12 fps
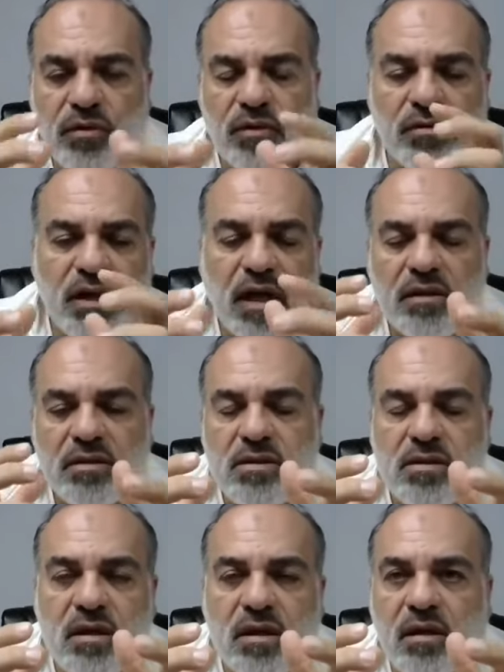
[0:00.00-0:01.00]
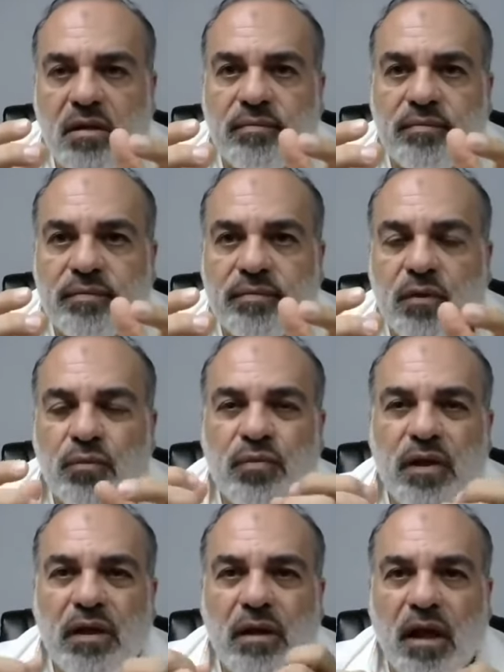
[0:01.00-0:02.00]
not
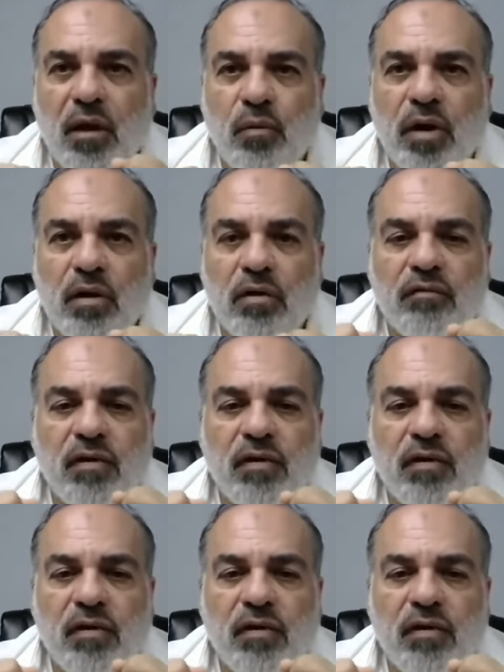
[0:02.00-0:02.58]
really aware of